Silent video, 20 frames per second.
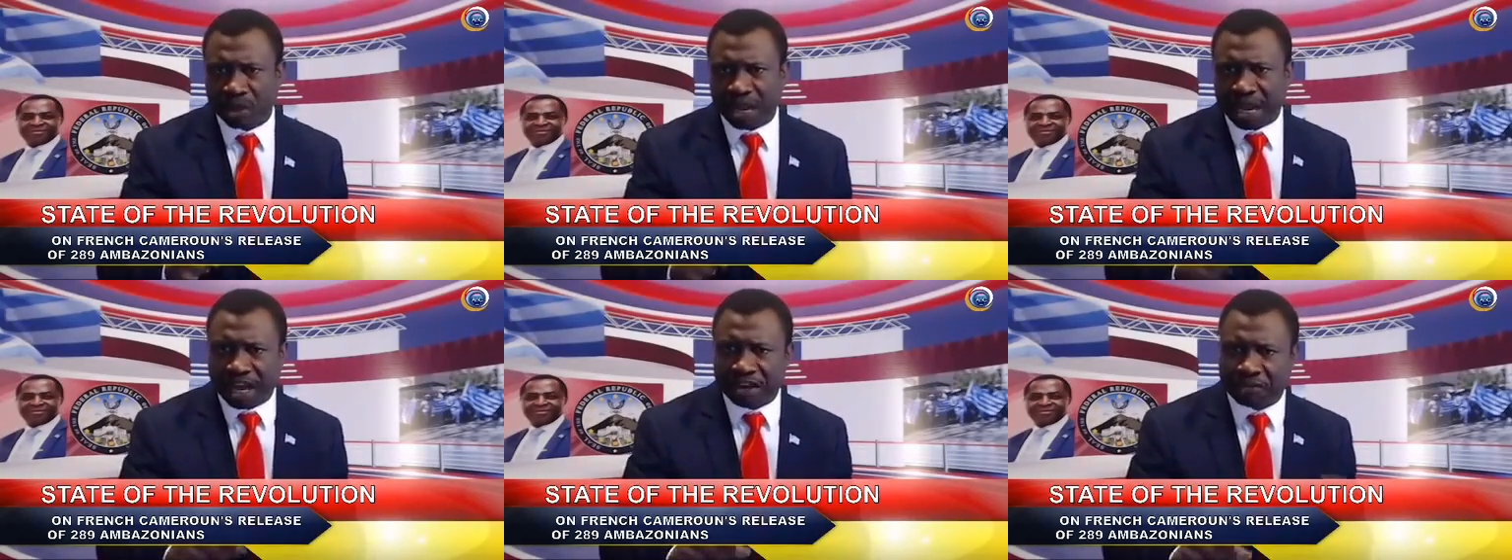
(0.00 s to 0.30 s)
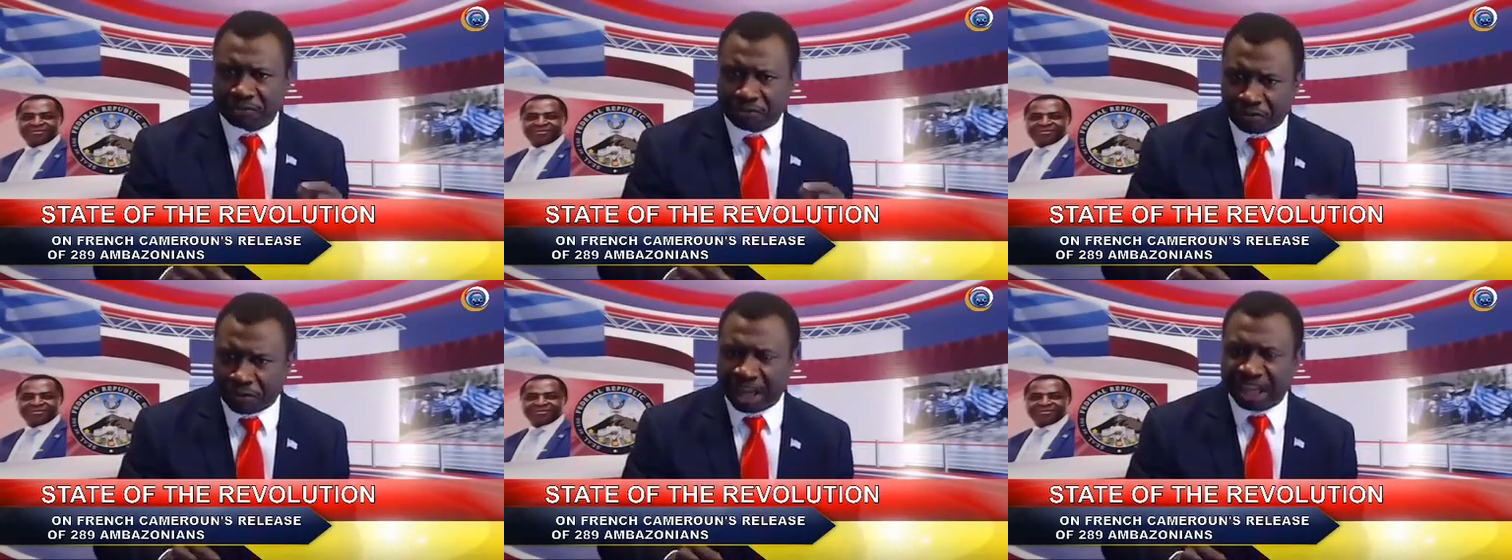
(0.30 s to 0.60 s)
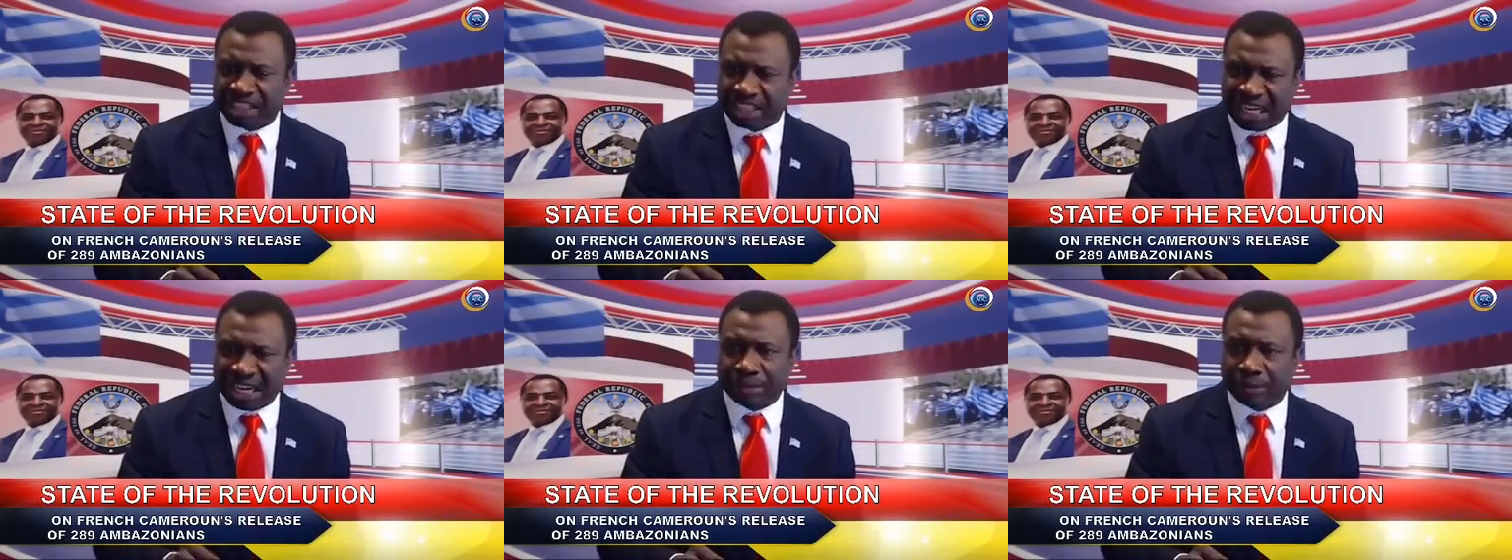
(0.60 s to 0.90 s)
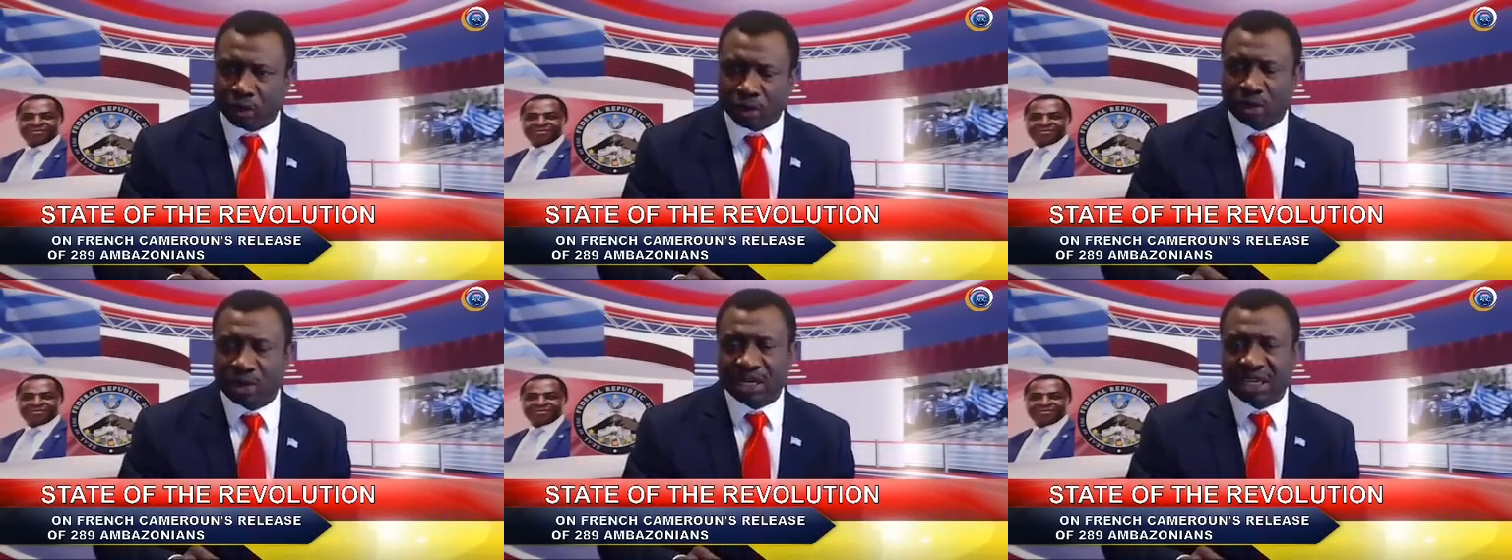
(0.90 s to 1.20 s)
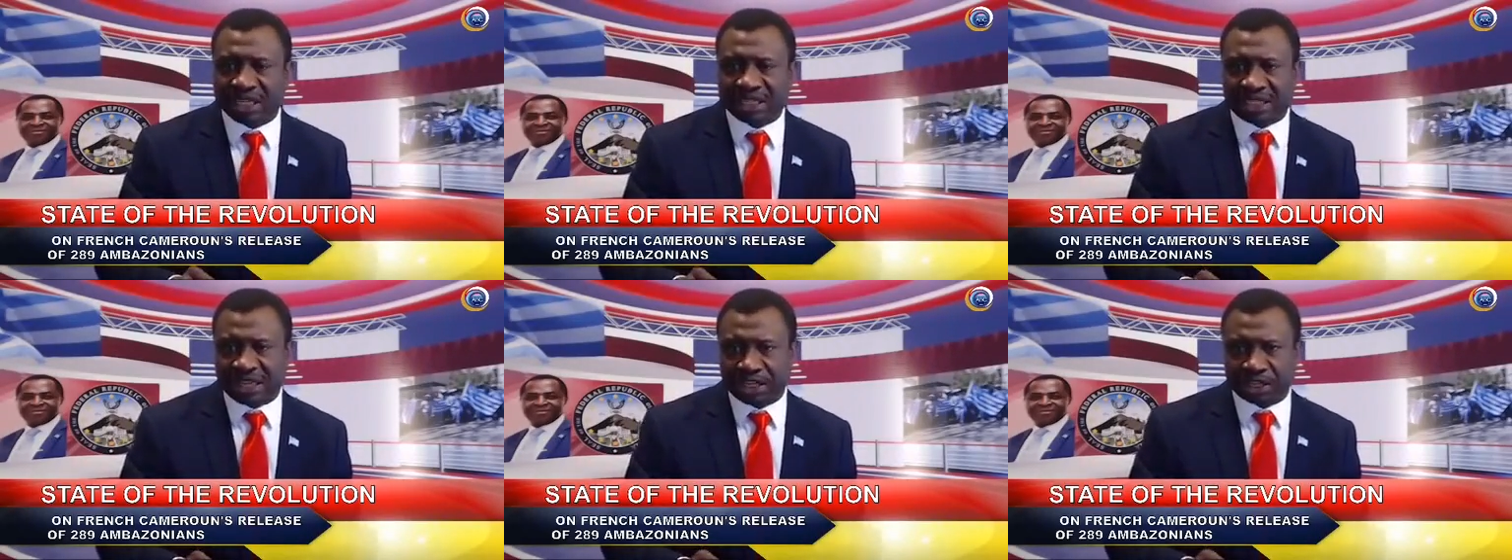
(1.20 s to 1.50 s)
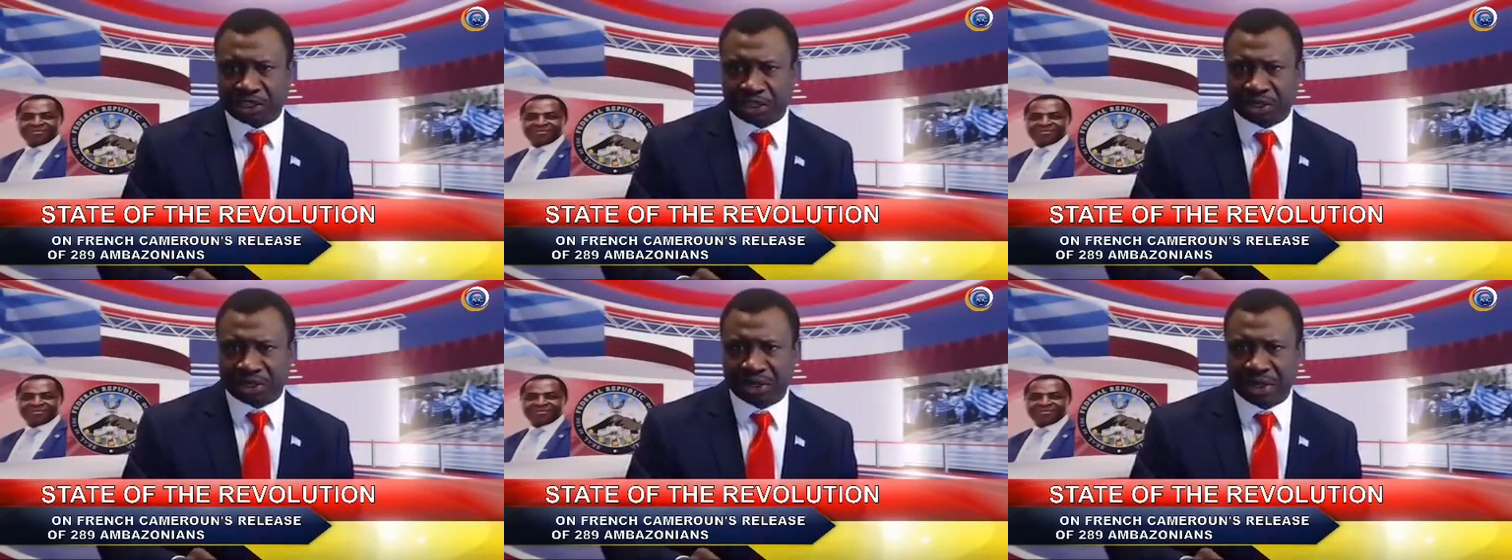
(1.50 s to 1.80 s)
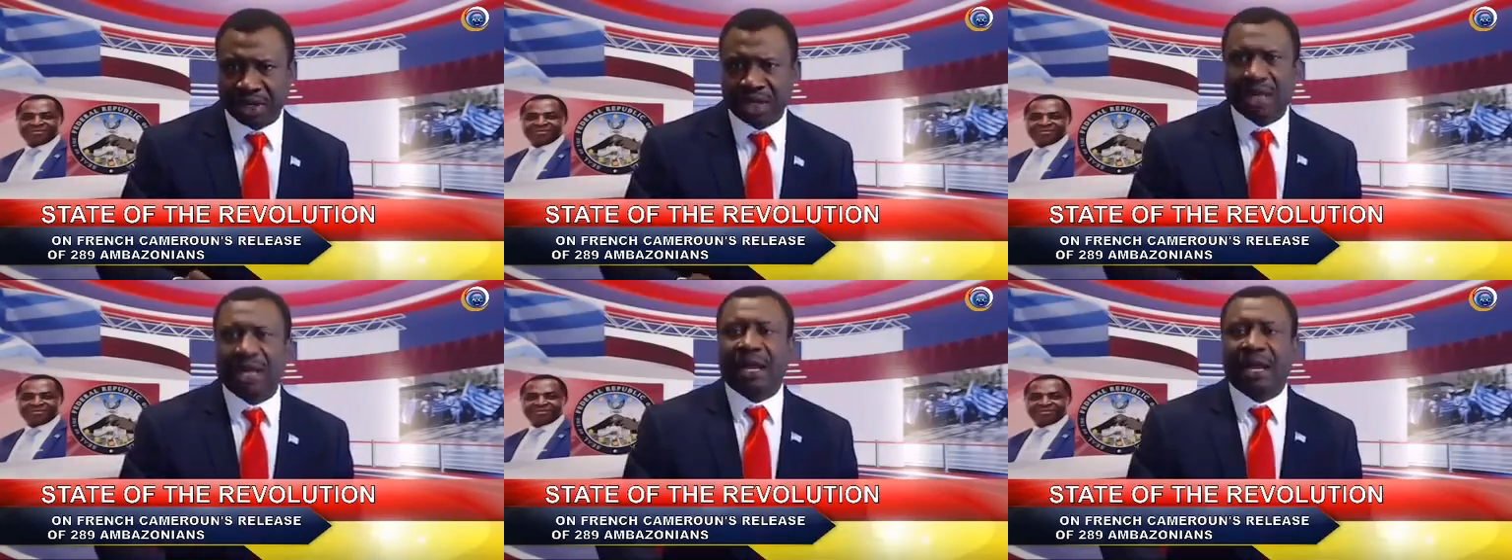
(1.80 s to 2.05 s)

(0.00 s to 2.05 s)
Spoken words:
in French Cameroon detention